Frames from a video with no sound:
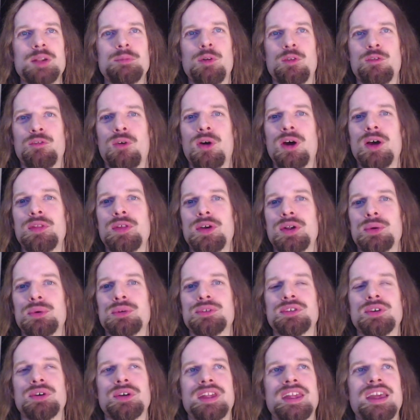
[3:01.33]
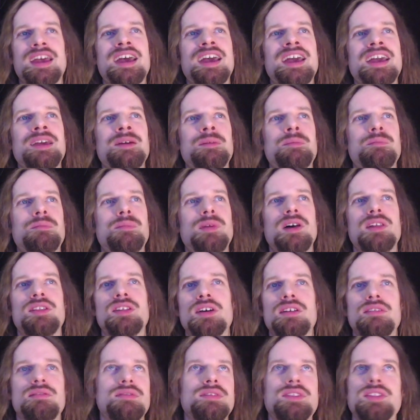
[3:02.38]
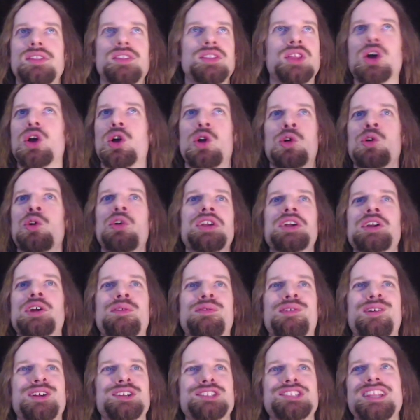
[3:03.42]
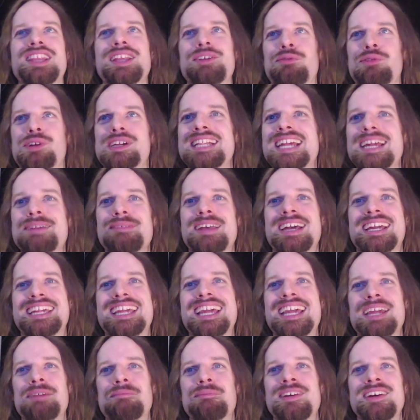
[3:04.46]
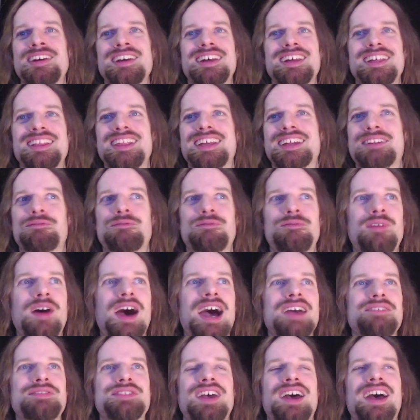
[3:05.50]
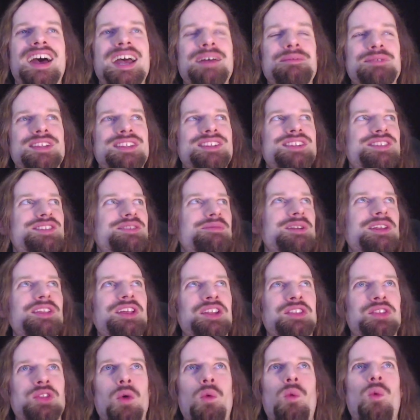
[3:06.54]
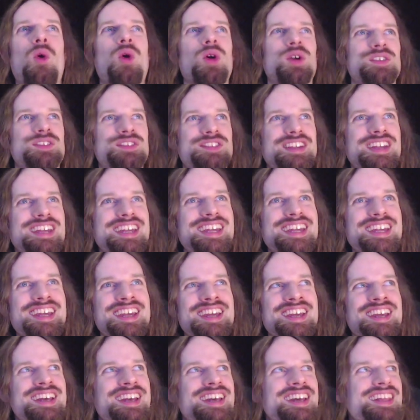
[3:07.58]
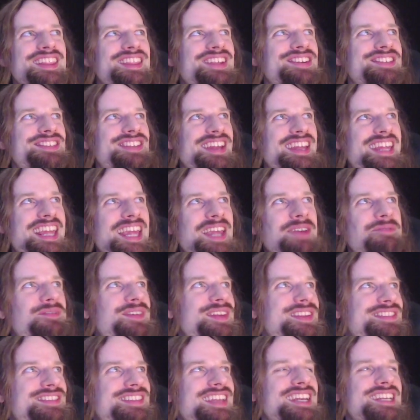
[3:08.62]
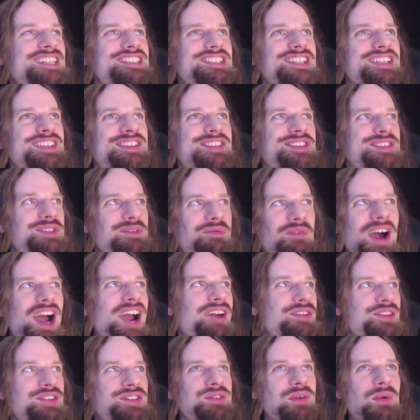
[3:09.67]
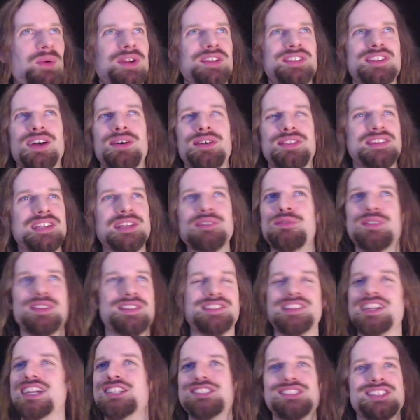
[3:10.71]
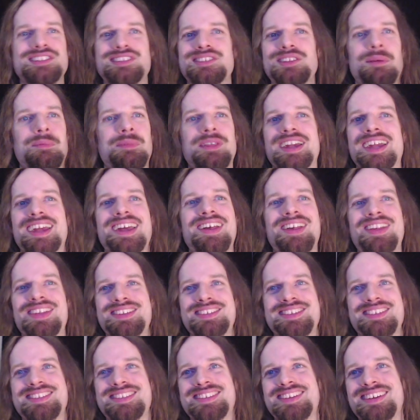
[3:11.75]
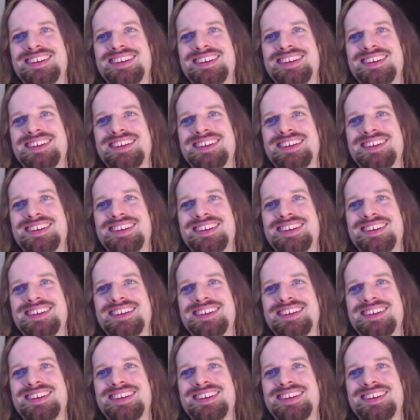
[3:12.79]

before. I thought it was okay. The earlier version. They've renamed that game 5 times. It used to be the War Z. Then it was Infestation Survivor Stories. Now it's Infestation something else.